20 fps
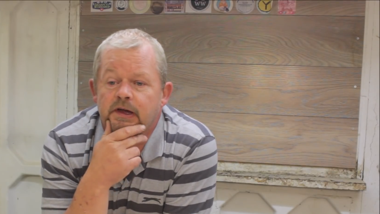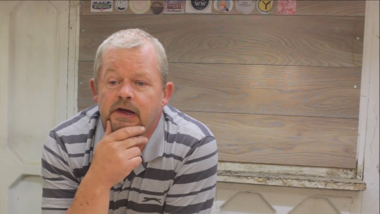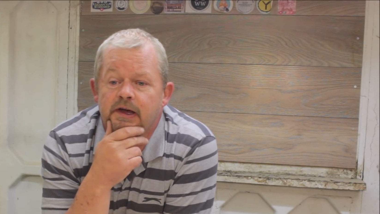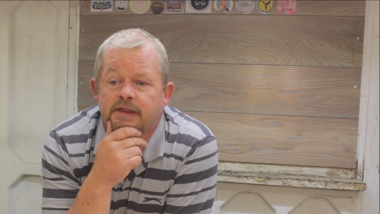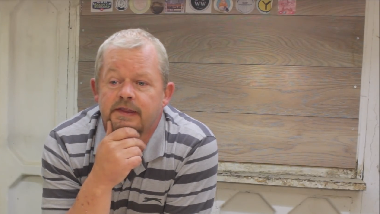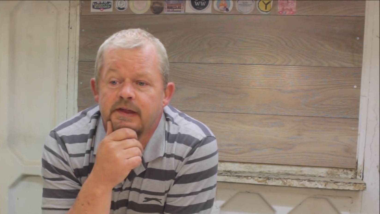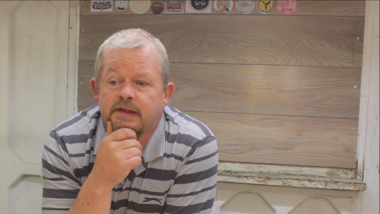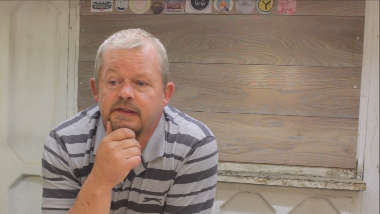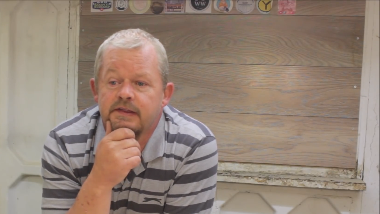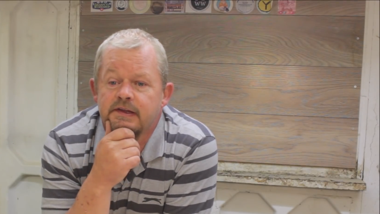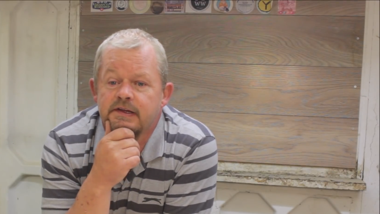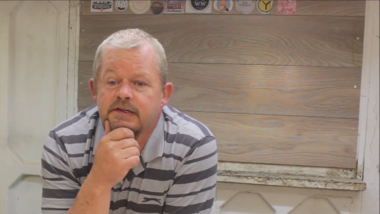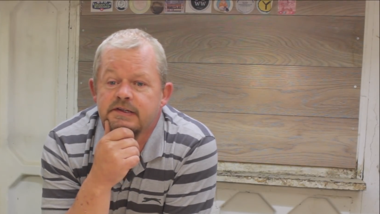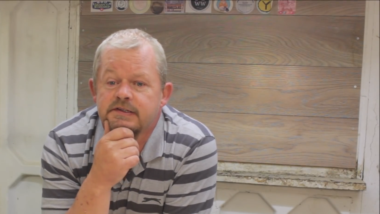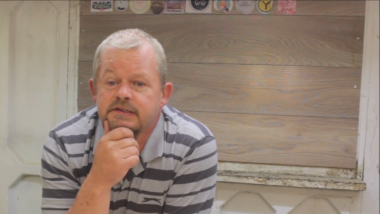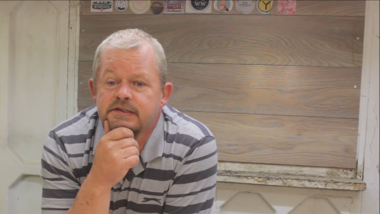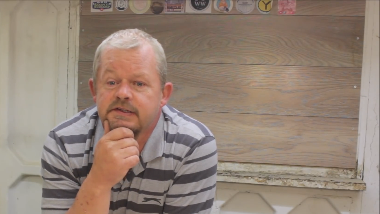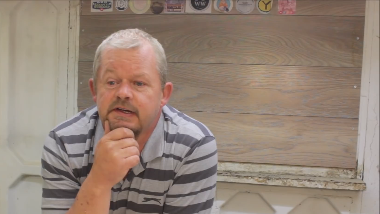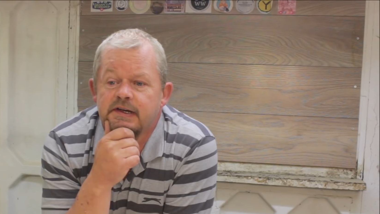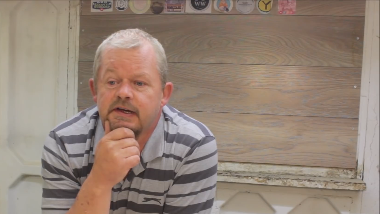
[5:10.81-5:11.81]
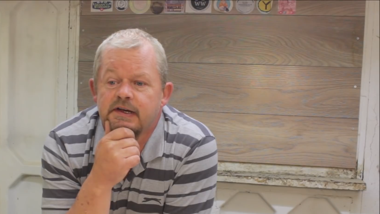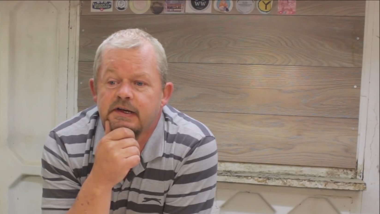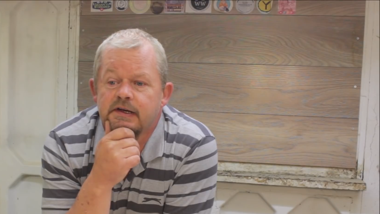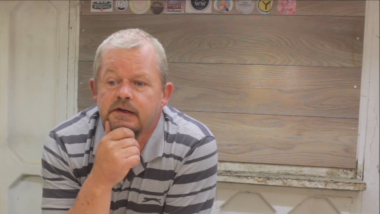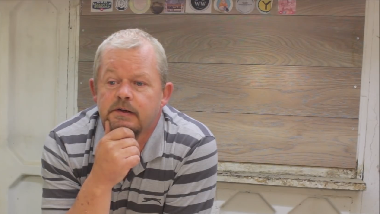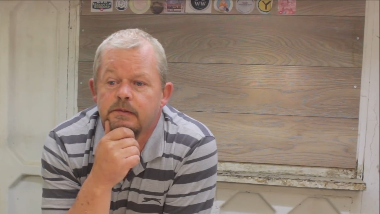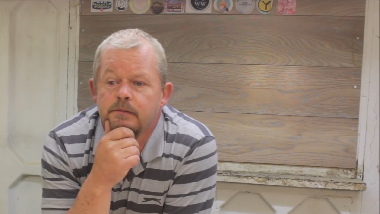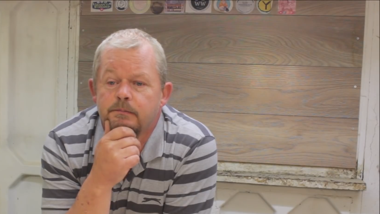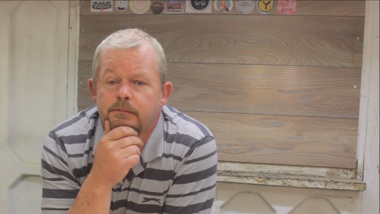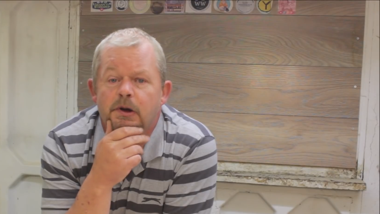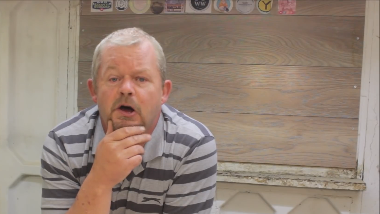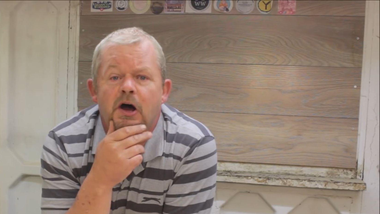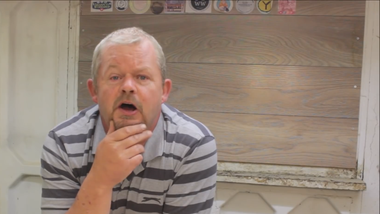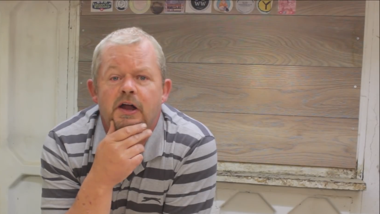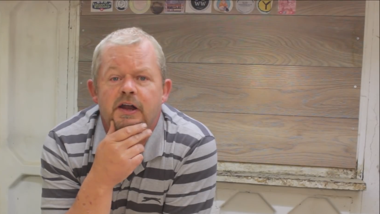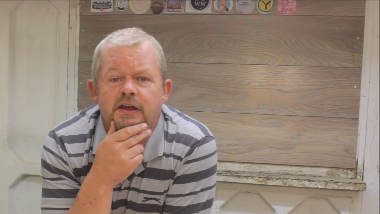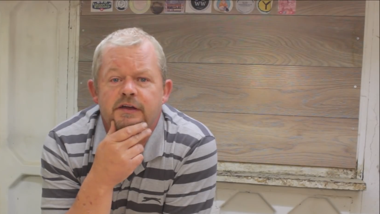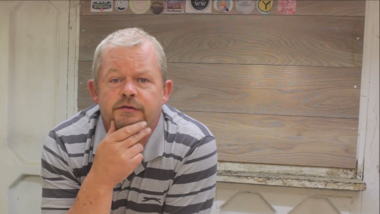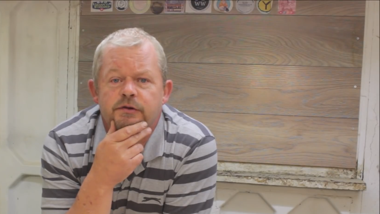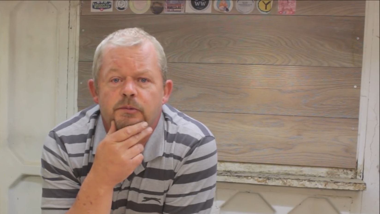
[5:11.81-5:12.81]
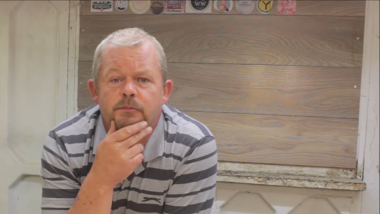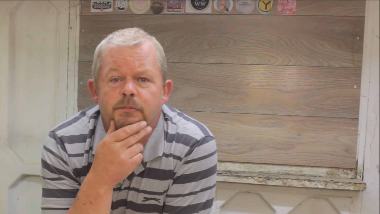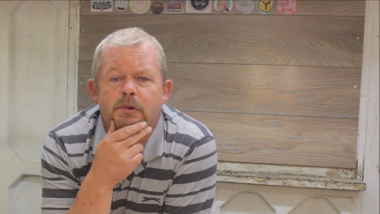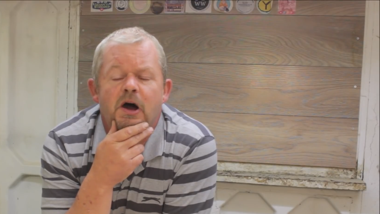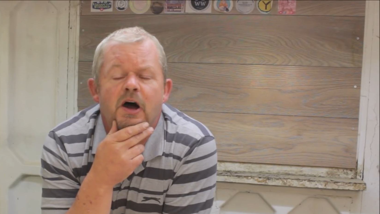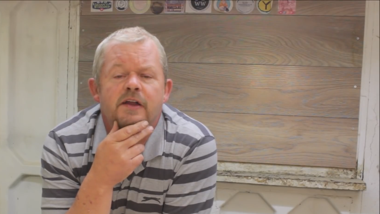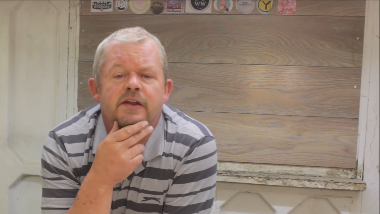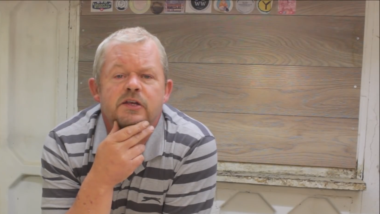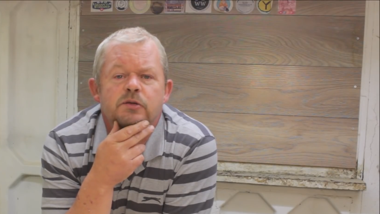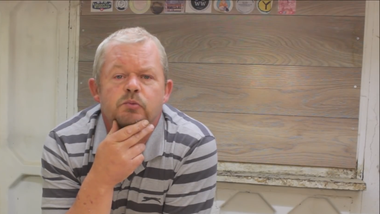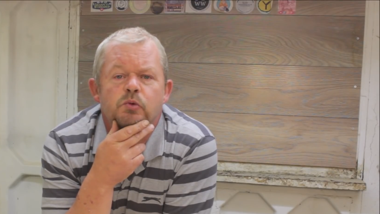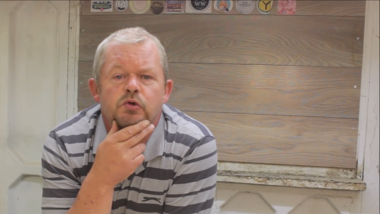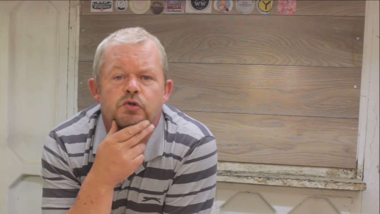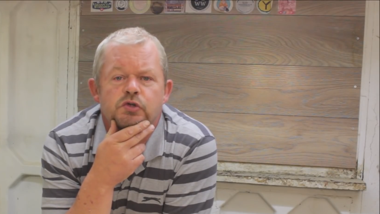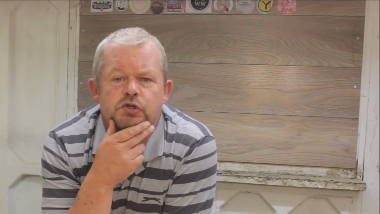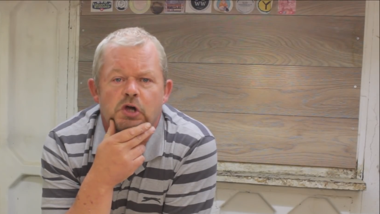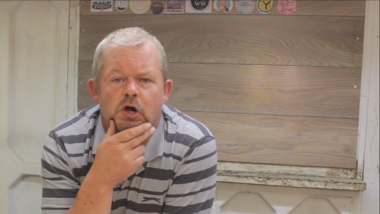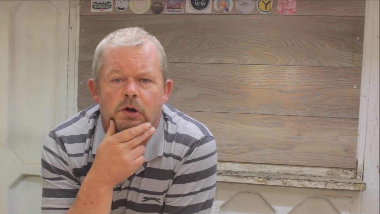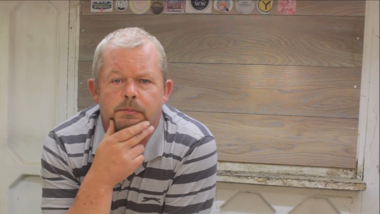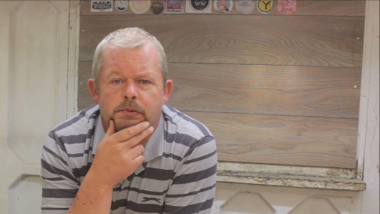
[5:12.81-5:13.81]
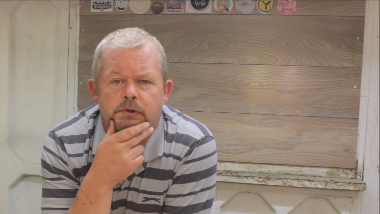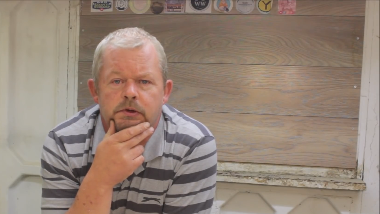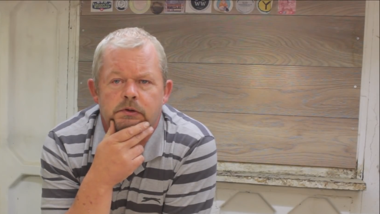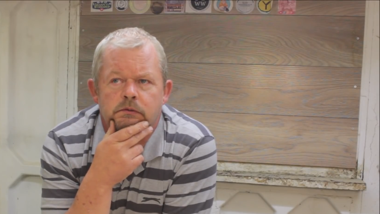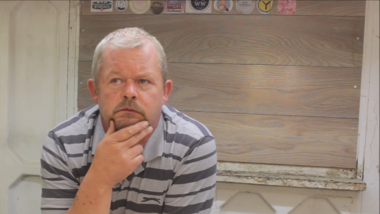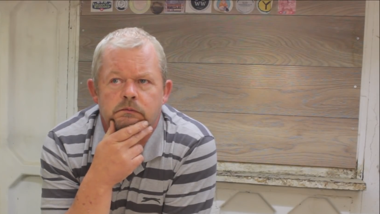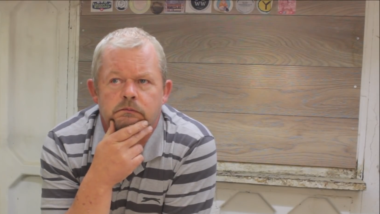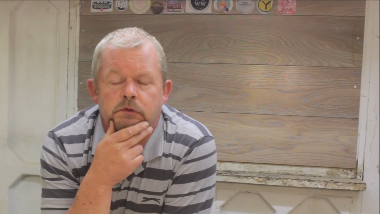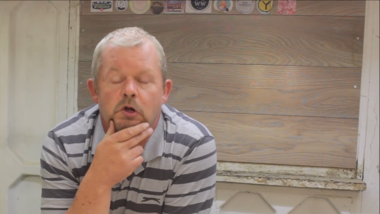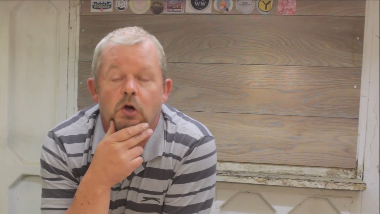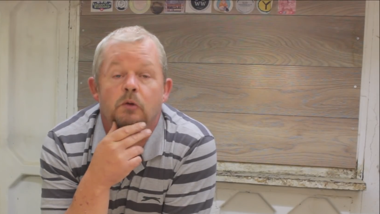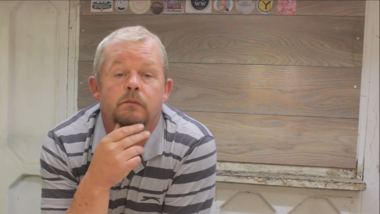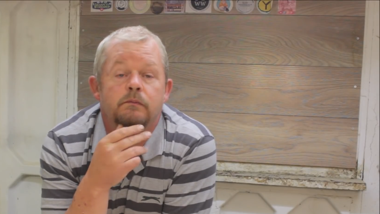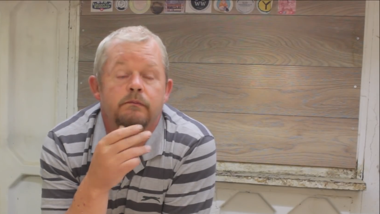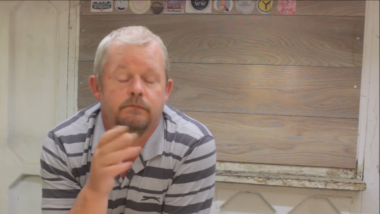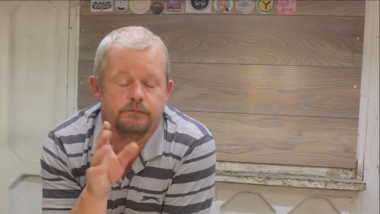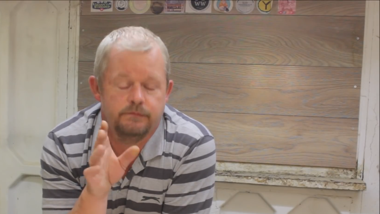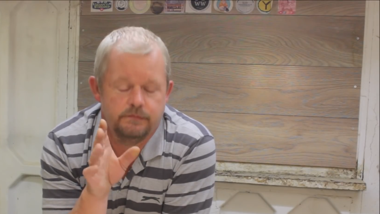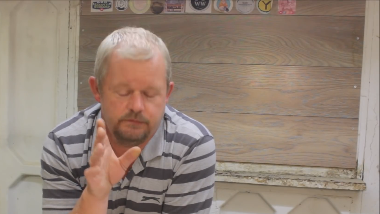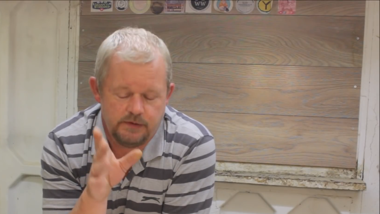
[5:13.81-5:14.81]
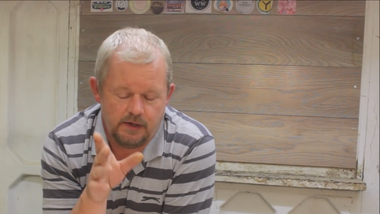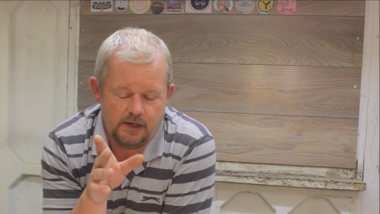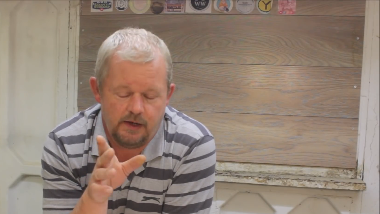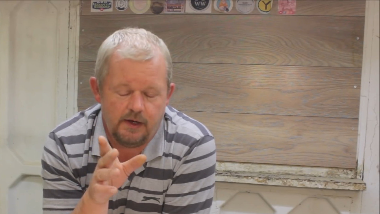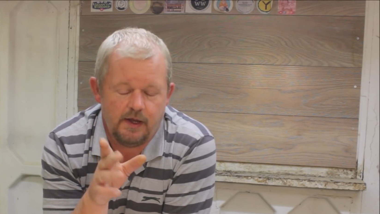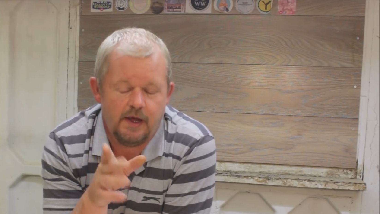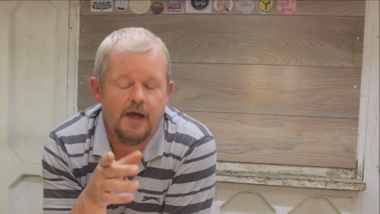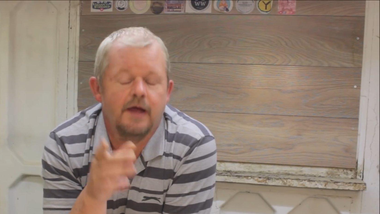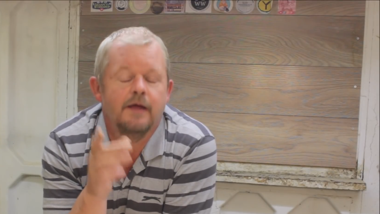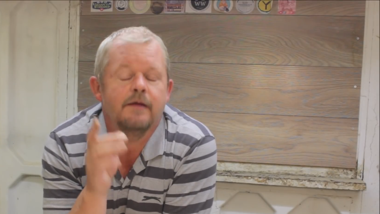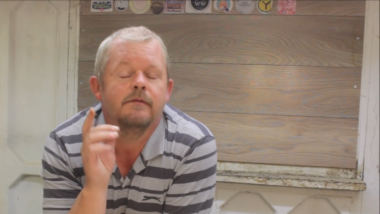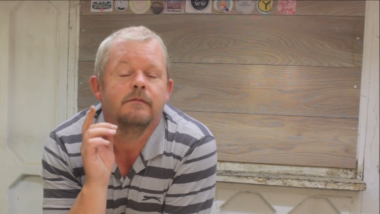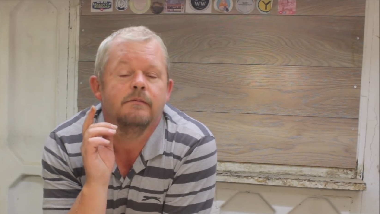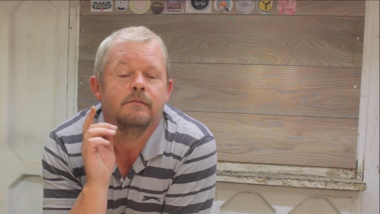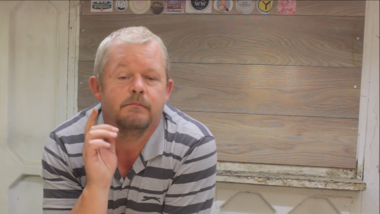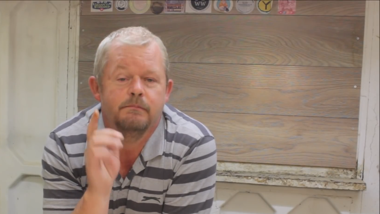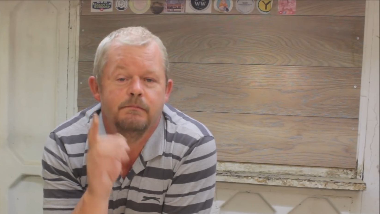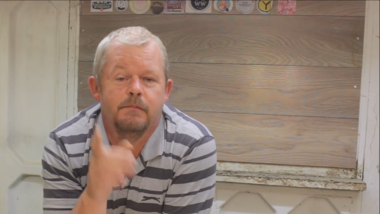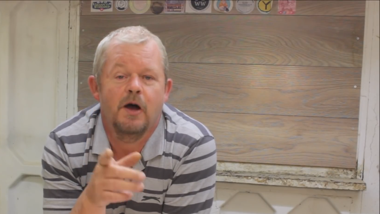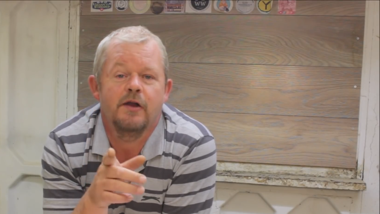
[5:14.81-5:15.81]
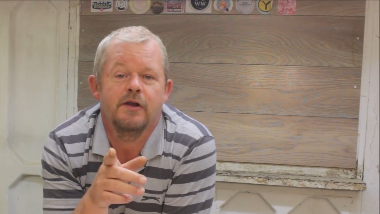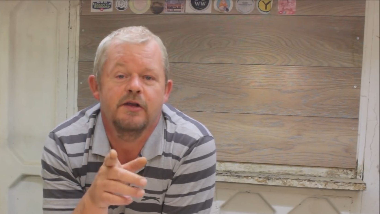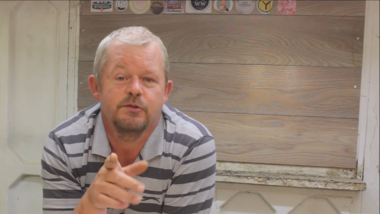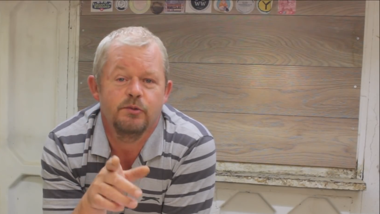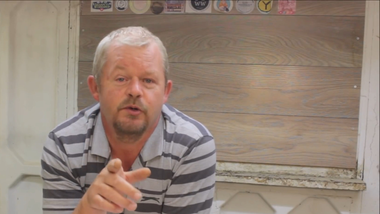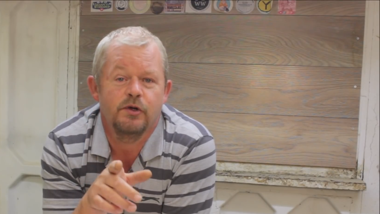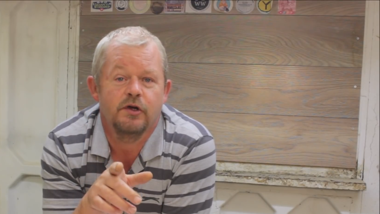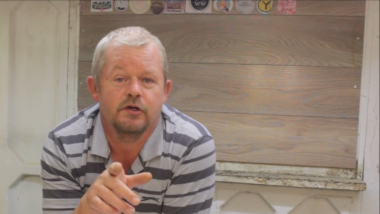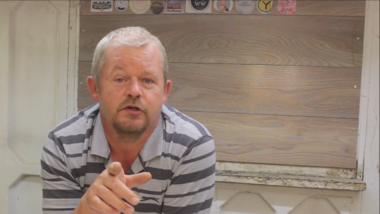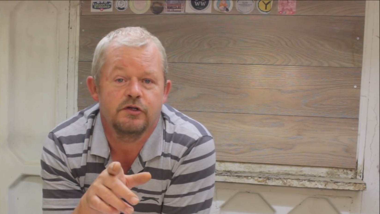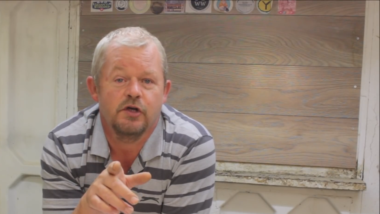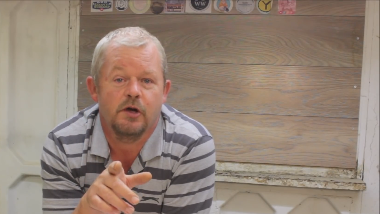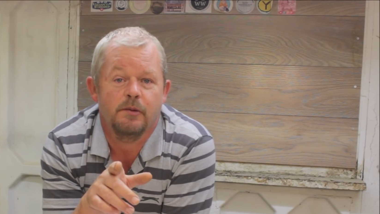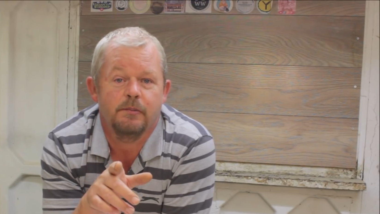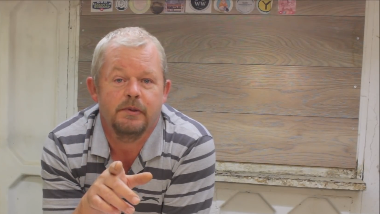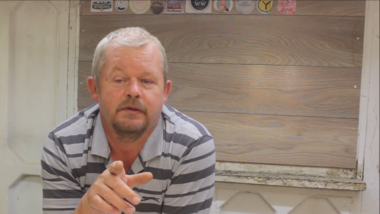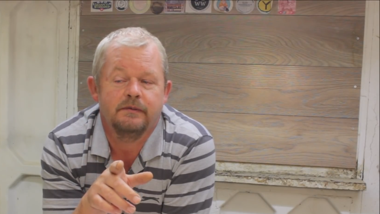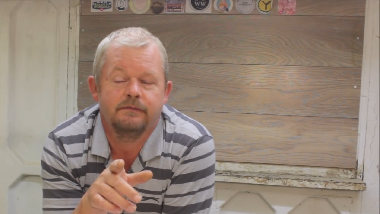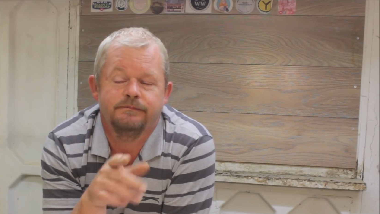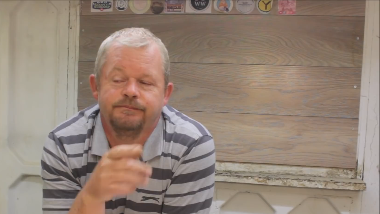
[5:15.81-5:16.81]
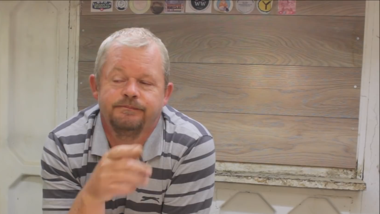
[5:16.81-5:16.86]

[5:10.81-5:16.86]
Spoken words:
And then there's Barney from Barney's Woodshop. No, don't lie, Barney's Workshop.